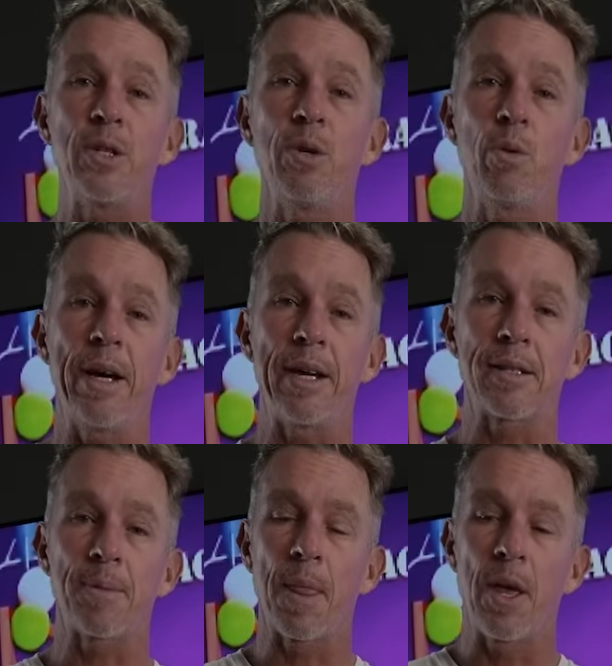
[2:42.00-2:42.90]
2
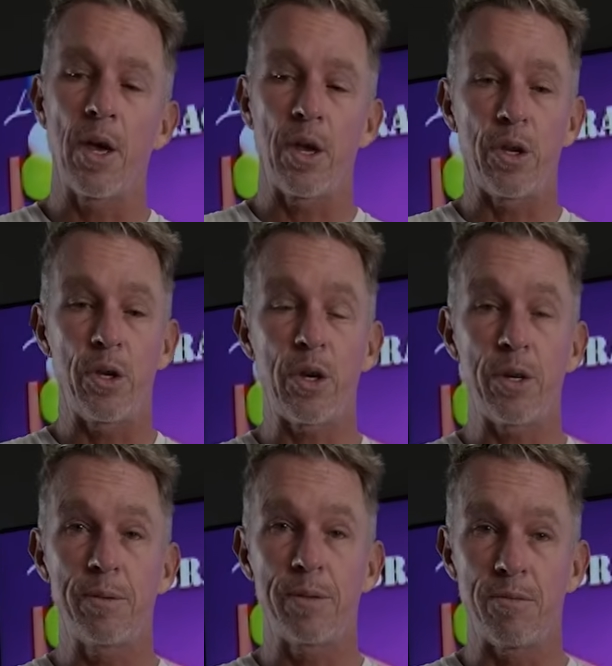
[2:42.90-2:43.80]
ways. You
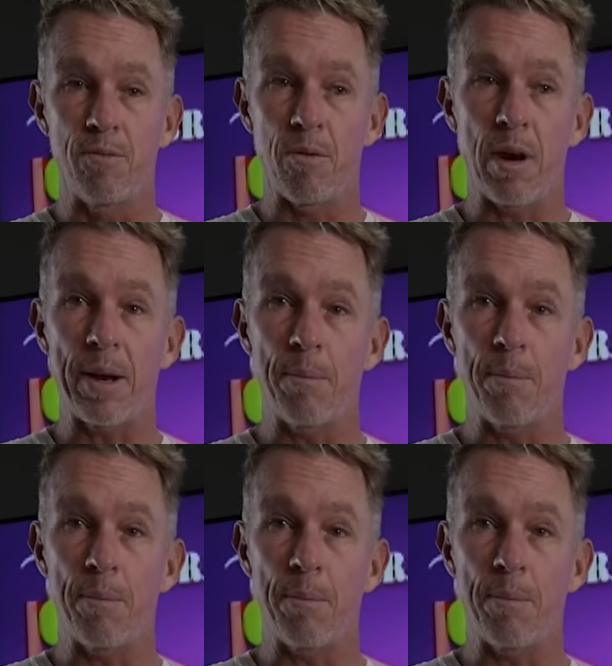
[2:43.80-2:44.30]
could ride a